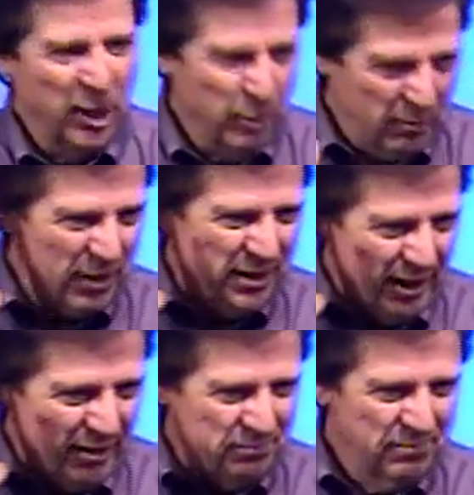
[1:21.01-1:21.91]
Anybody been
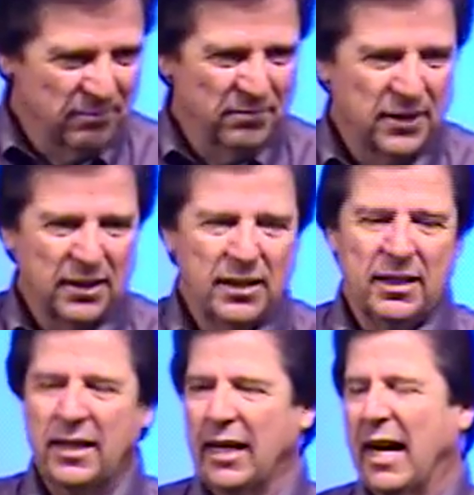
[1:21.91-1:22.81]
there?
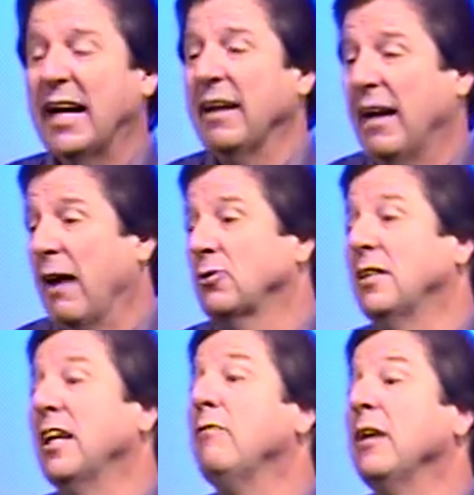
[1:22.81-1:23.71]
Uh, I, I, was
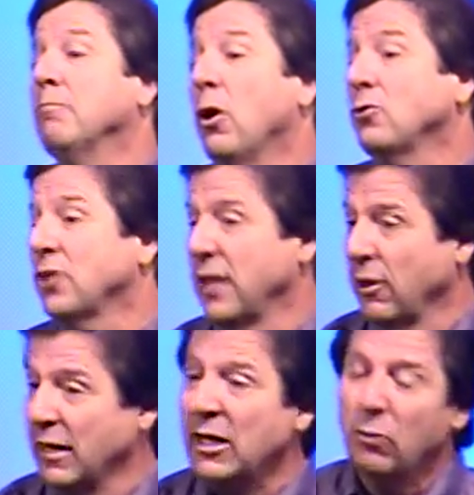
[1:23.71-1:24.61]
living mostly there
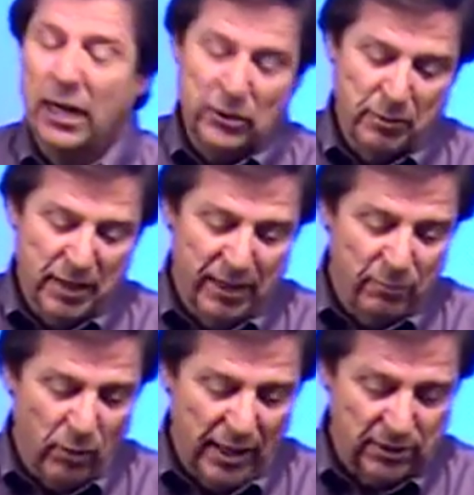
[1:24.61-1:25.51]
anyway, so it made it even
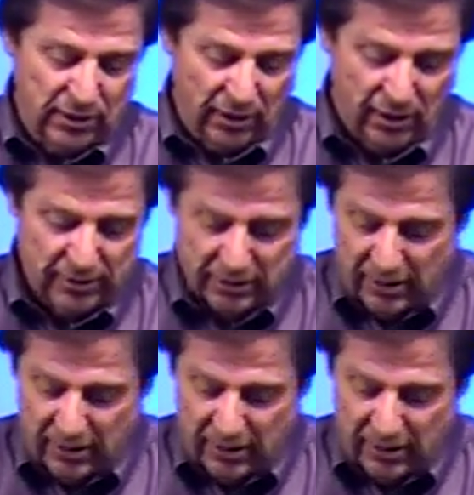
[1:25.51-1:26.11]
twice as hard.